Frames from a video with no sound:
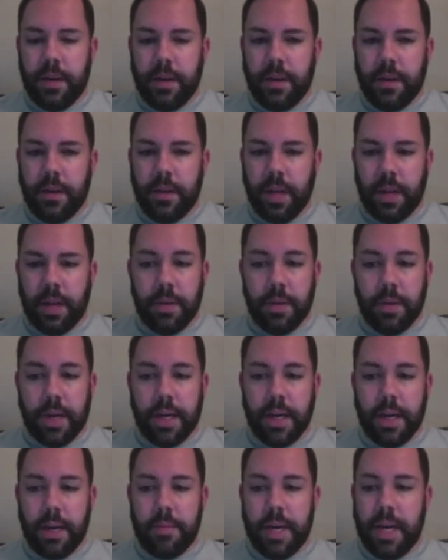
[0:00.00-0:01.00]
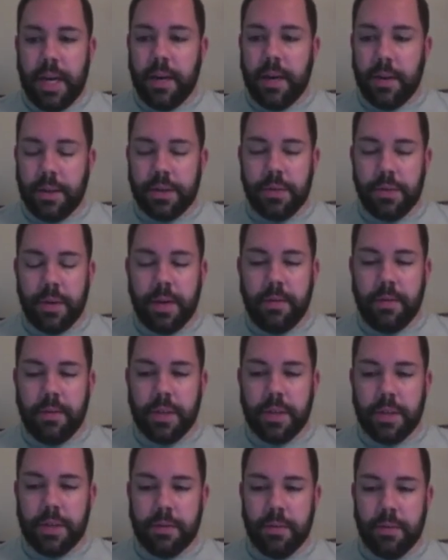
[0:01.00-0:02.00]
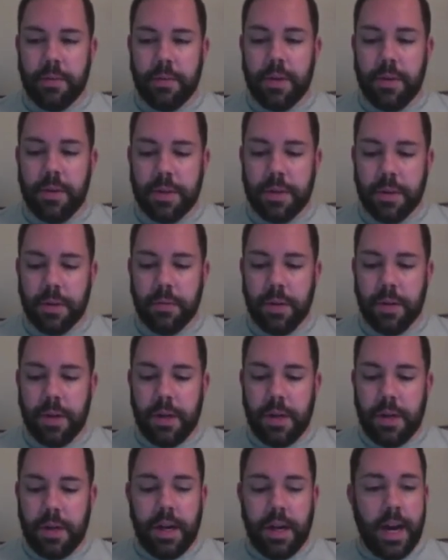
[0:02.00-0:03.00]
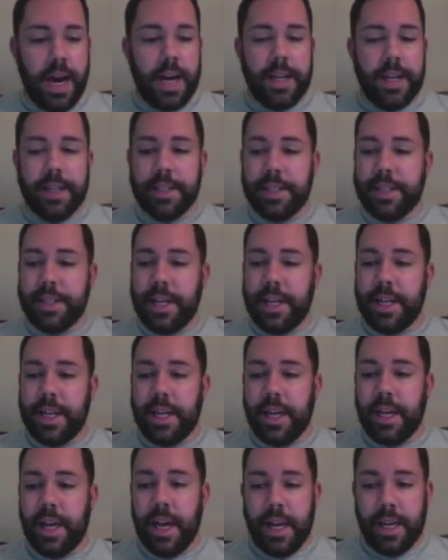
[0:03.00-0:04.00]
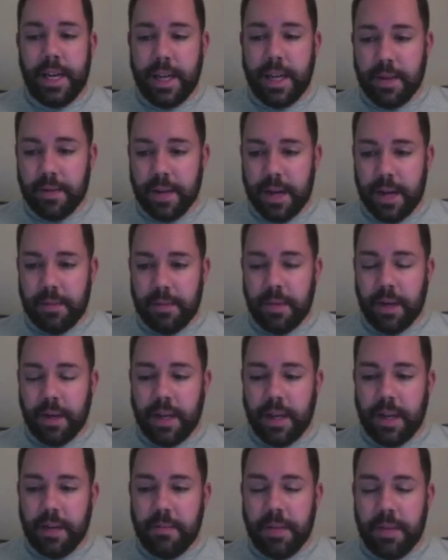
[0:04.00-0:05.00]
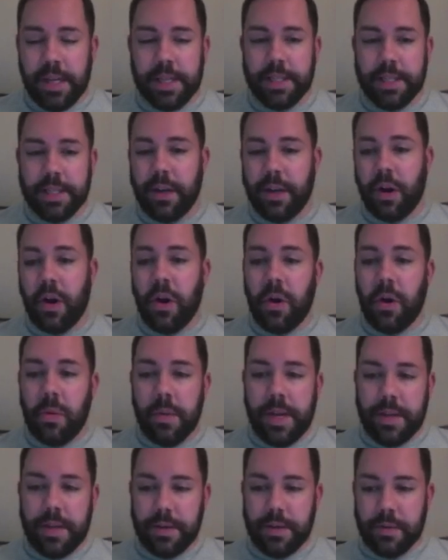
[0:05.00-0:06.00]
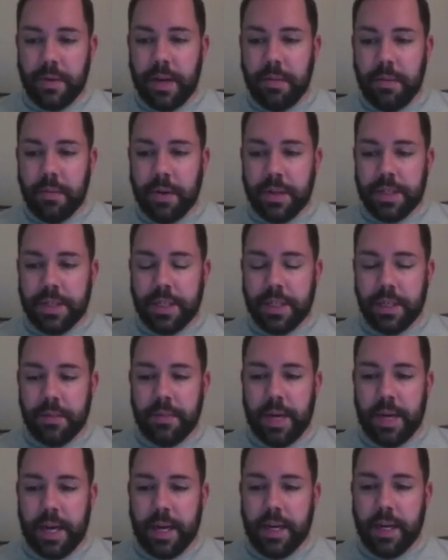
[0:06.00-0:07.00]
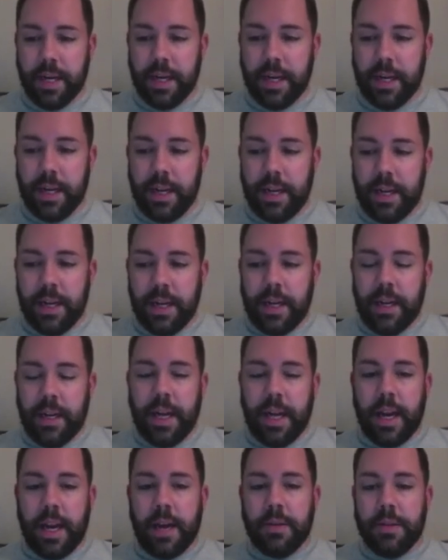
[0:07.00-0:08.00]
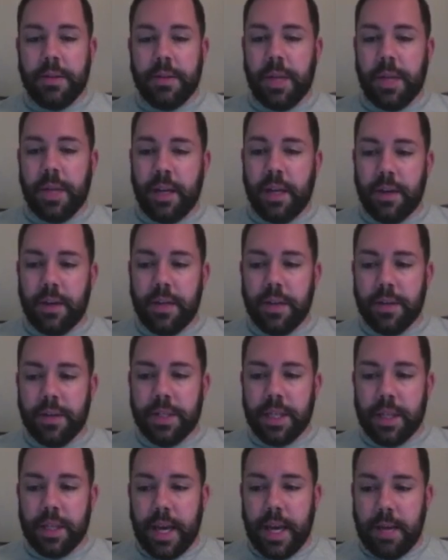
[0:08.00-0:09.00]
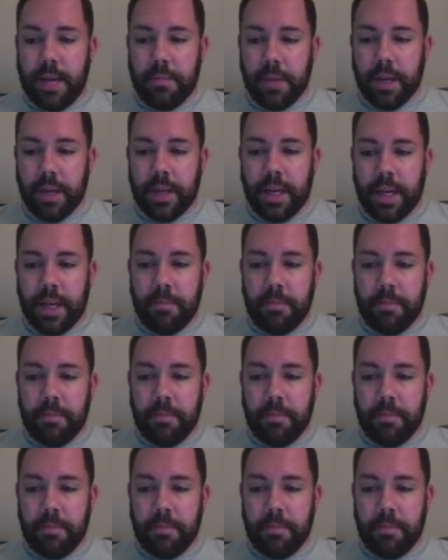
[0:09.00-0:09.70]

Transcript: like when I got paid on the 21st from YouTube, I didn't see any of that money because it all went to reimbursing the bank. And I was planning on using that money